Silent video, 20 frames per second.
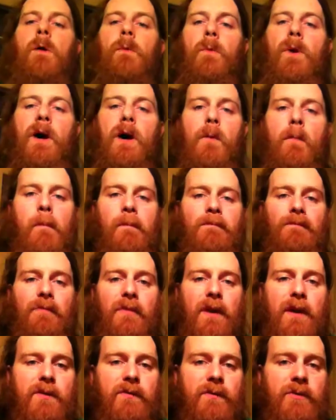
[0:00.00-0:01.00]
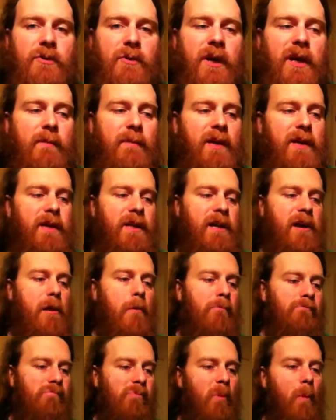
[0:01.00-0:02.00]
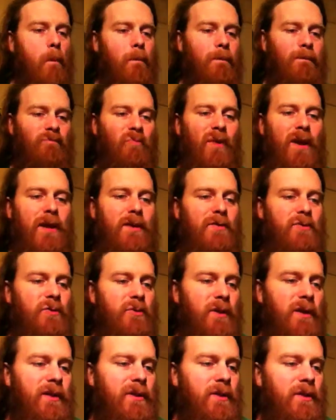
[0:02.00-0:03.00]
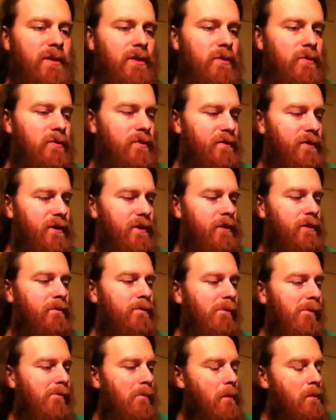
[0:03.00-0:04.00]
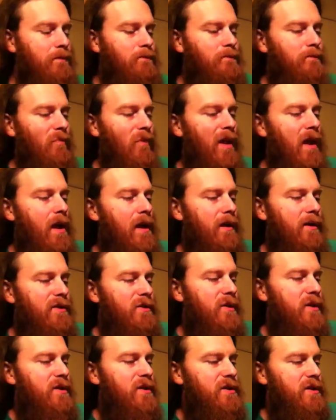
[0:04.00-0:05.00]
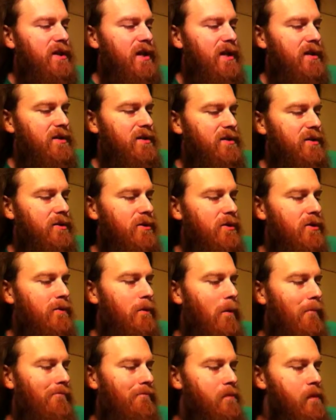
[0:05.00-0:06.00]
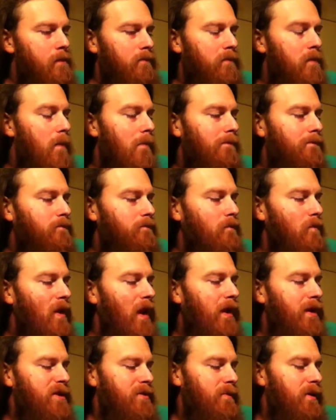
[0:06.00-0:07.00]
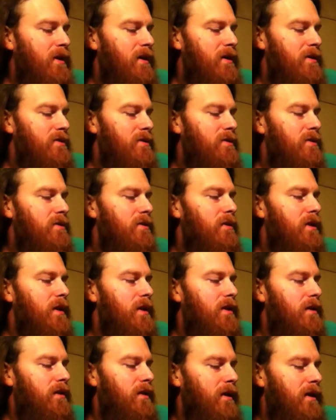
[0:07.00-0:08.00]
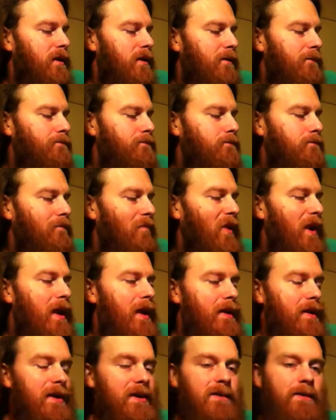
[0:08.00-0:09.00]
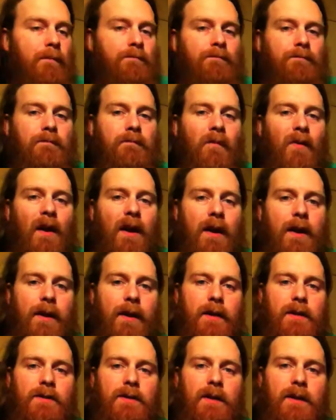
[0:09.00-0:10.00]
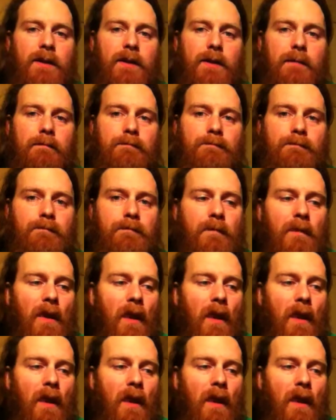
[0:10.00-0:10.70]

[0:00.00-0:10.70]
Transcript: Well, thanks for joining me today. I enjoyed doing this review. I enjoyed the chance to experience the Klik candies, and um,